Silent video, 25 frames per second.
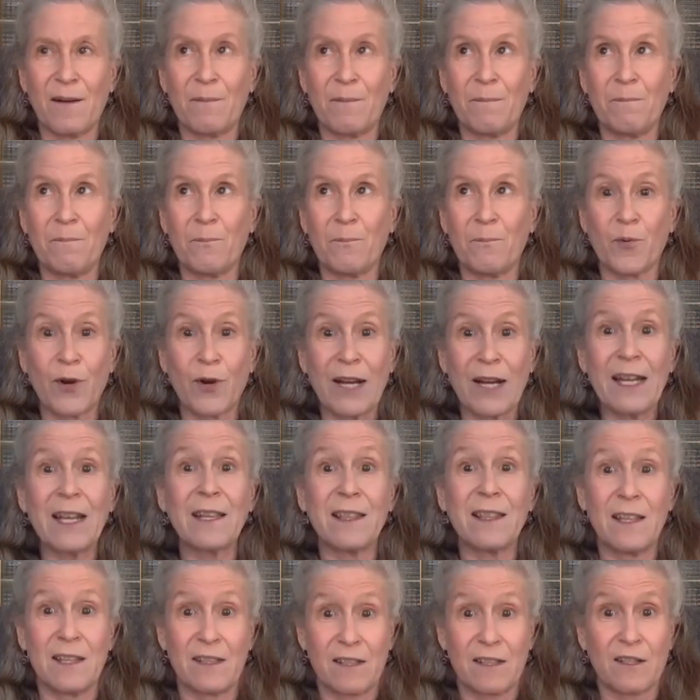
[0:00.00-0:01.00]

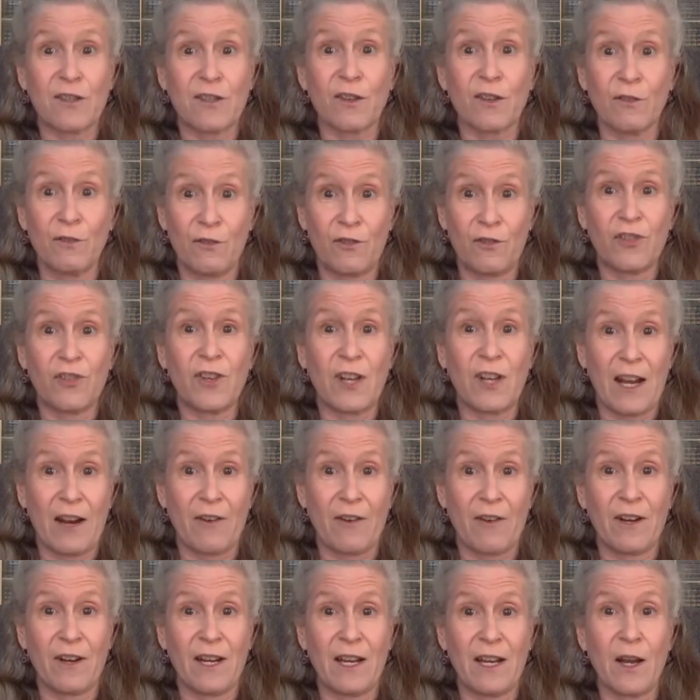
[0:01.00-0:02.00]
bringing this
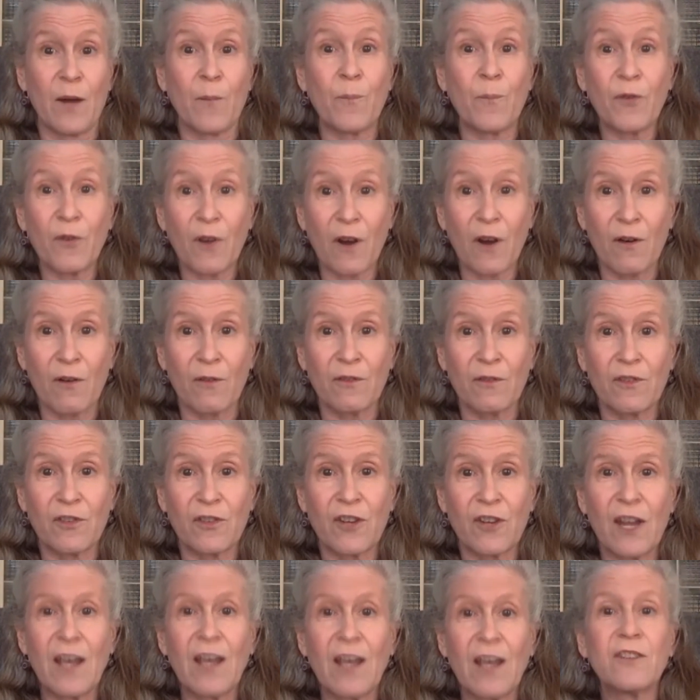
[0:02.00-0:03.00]
solutionary
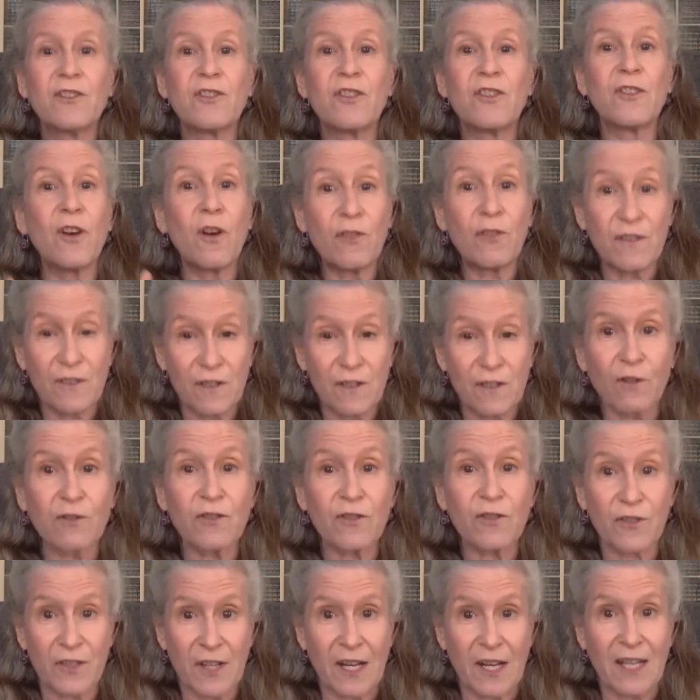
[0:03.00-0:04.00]
approach to the
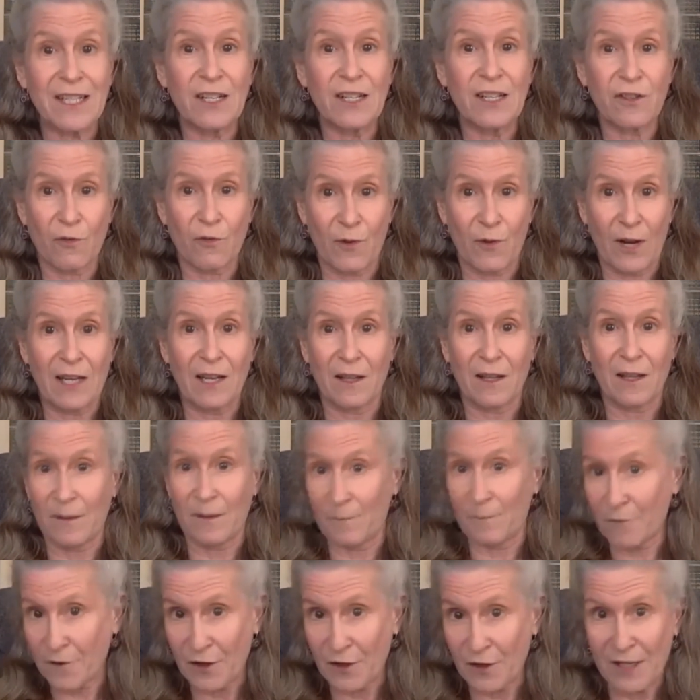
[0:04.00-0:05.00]
social studies
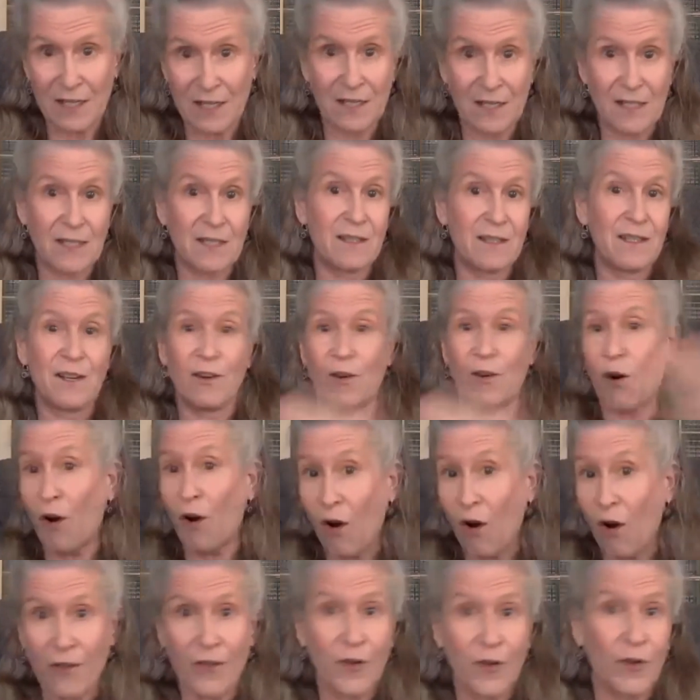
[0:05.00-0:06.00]
curriculum for
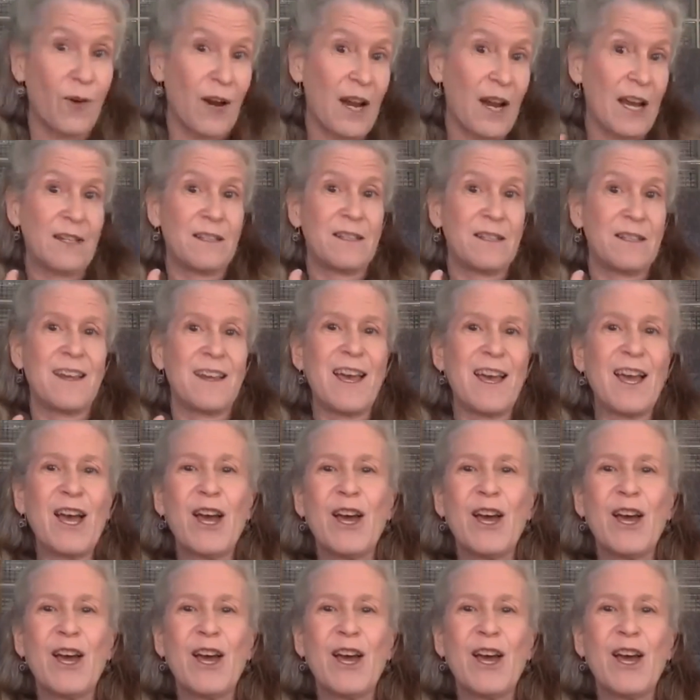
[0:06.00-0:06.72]
all the grades.